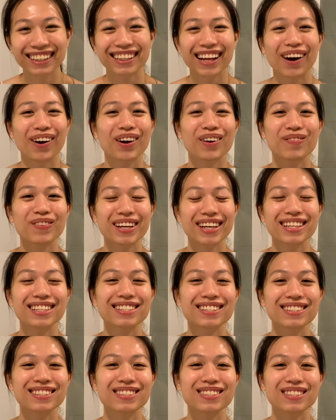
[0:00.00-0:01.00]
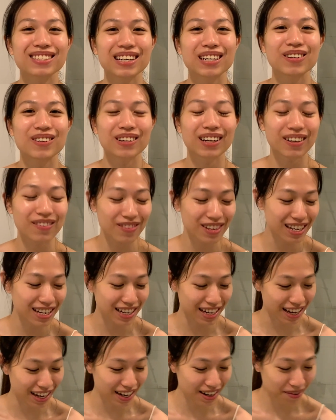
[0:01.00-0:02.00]
that would be so
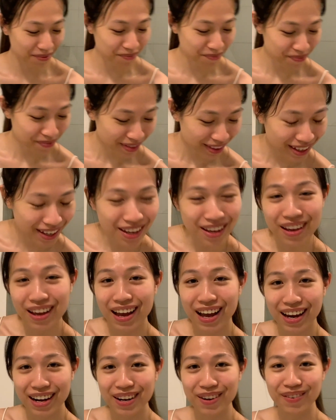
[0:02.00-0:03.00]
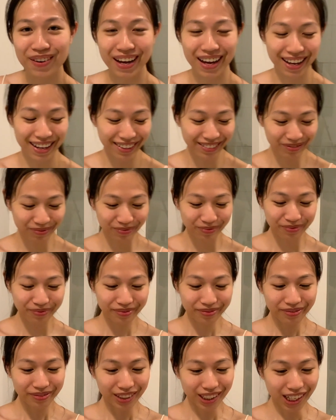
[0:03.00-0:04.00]
convenient anyway
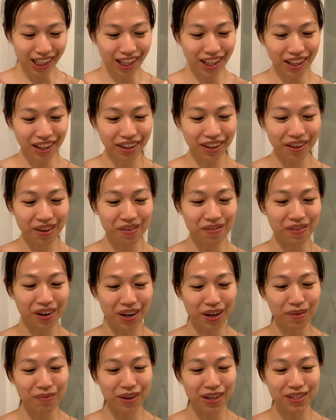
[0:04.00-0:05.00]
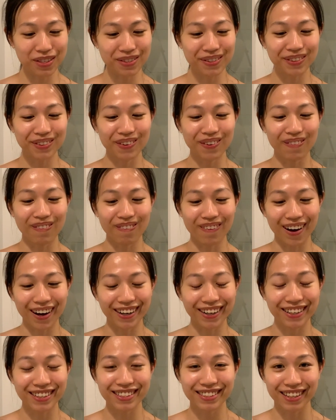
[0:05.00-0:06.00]
the Fundamental
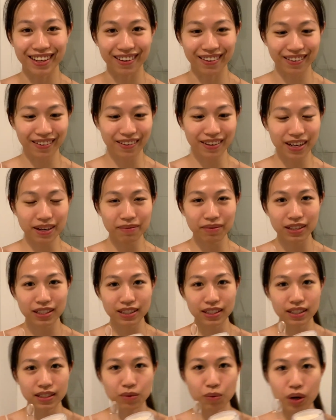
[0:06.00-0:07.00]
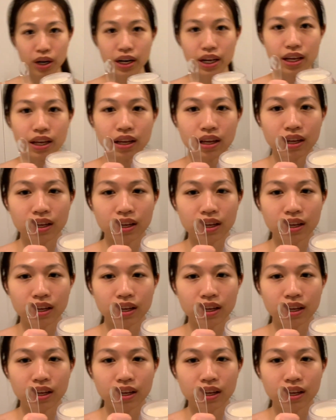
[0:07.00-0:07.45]
Water Gel Cream. This is what it